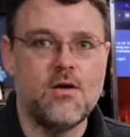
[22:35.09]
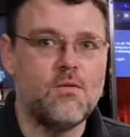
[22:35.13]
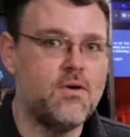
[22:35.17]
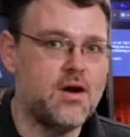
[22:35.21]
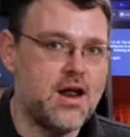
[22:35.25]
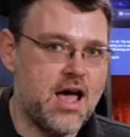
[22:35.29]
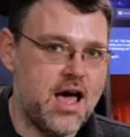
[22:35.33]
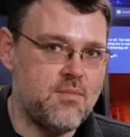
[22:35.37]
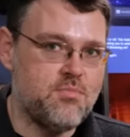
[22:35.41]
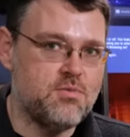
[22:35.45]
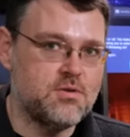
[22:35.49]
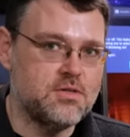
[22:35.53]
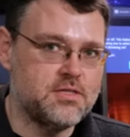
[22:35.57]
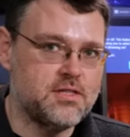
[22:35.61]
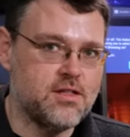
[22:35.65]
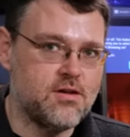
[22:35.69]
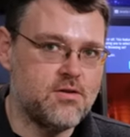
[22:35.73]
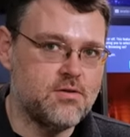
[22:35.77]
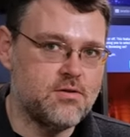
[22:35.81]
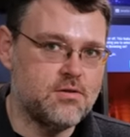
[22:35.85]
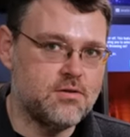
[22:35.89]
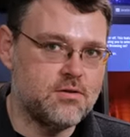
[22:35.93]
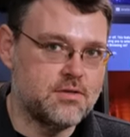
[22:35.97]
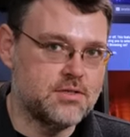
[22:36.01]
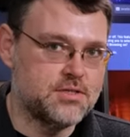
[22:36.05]
what happens
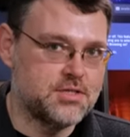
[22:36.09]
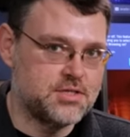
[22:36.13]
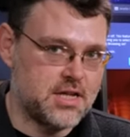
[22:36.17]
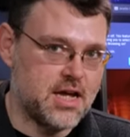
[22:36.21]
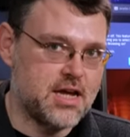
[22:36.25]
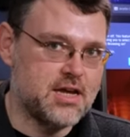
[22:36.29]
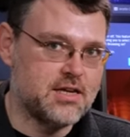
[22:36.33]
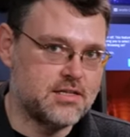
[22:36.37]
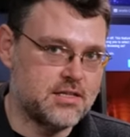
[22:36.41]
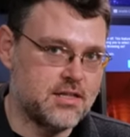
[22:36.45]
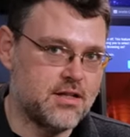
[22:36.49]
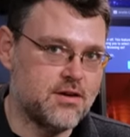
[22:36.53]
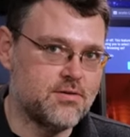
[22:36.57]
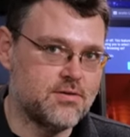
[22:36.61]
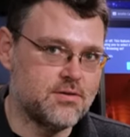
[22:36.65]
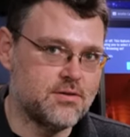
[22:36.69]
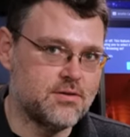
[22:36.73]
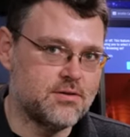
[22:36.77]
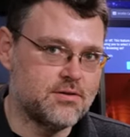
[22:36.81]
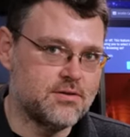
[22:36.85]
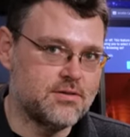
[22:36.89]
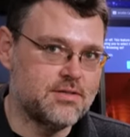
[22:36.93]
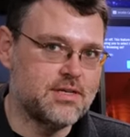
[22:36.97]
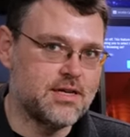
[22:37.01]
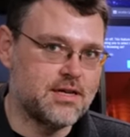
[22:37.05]
local stays
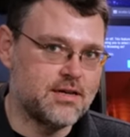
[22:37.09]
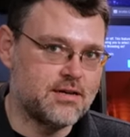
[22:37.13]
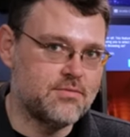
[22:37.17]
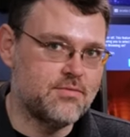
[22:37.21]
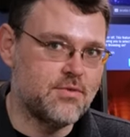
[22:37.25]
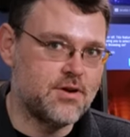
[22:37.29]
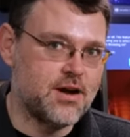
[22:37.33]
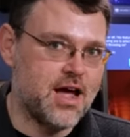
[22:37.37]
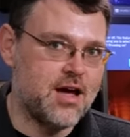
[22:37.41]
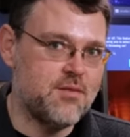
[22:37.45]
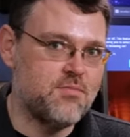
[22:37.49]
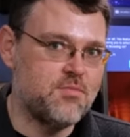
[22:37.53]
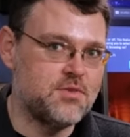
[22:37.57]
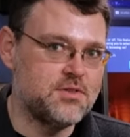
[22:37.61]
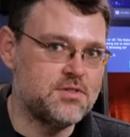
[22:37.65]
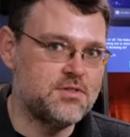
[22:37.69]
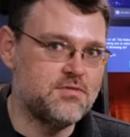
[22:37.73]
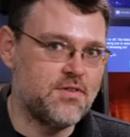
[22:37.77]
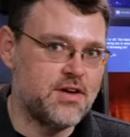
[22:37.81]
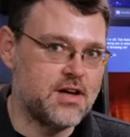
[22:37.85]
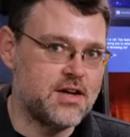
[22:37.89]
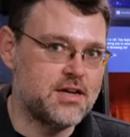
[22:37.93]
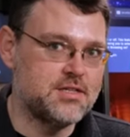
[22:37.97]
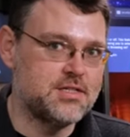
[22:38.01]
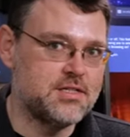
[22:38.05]
local. It's like what happens
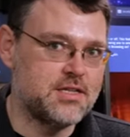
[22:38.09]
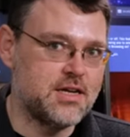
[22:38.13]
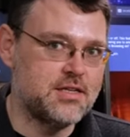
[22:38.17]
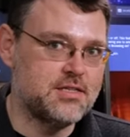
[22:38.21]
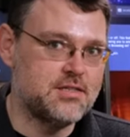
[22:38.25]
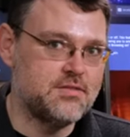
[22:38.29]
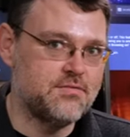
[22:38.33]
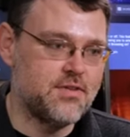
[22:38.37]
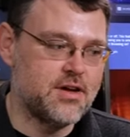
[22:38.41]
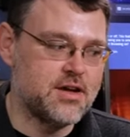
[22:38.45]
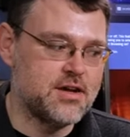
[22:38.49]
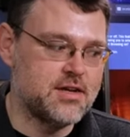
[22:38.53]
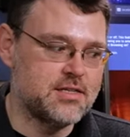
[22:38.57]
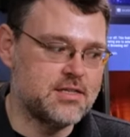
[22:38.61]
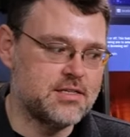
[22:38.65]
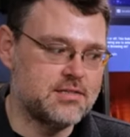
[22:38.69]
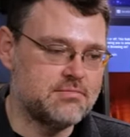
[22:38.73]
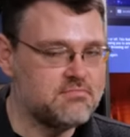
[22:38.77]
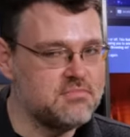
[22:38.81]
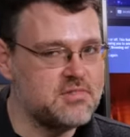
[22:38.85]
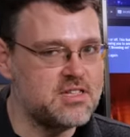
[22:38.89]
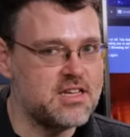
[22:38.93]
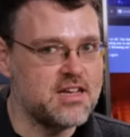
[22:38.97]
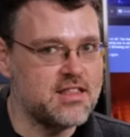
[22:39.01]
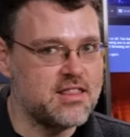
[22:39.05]
in Vegas stays in
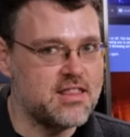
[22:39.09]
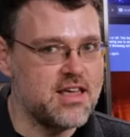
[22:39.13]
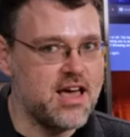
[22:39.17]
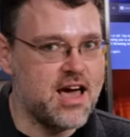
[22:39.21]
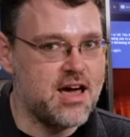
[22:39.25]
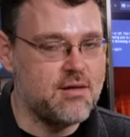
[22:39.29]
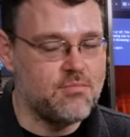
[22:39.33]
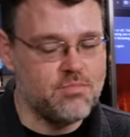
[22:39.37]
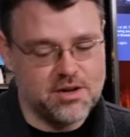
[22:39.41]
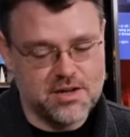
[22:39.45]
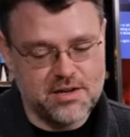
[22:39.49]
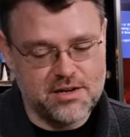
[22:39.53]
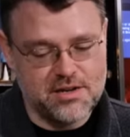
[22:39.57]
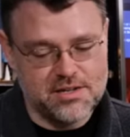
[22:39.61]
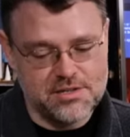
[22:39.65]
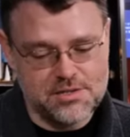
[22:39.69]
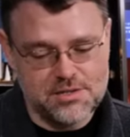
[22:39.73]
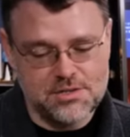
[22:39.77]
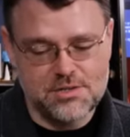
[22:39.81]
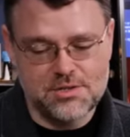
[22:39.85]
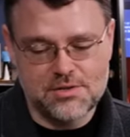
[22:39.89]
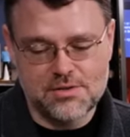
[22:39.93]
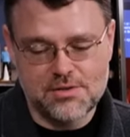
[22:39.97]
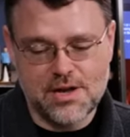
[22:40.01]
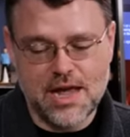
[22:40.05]
Vegas. It's like that, but
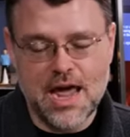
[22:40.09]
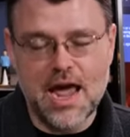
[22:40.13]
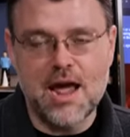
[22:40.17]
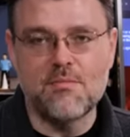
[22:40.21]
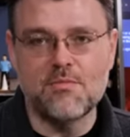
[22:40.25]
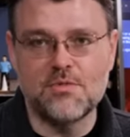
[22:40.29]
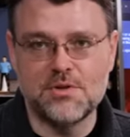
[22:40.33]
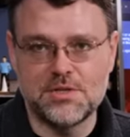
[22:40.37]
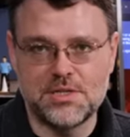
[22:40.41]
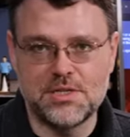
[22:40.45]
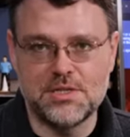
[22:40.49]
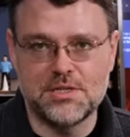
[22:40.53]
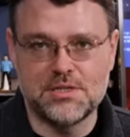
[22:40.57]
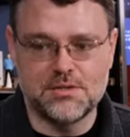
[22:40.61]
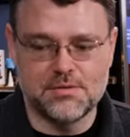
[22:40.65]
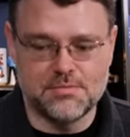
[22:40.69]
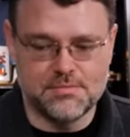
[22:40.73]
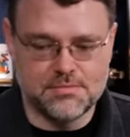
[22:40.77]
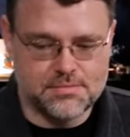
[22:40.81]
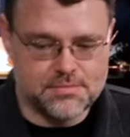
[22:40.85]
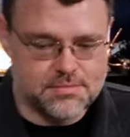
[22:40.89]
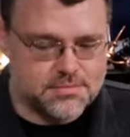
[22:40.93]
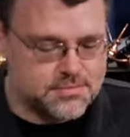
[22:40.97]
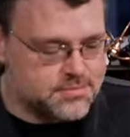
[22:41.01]
it's your camera system.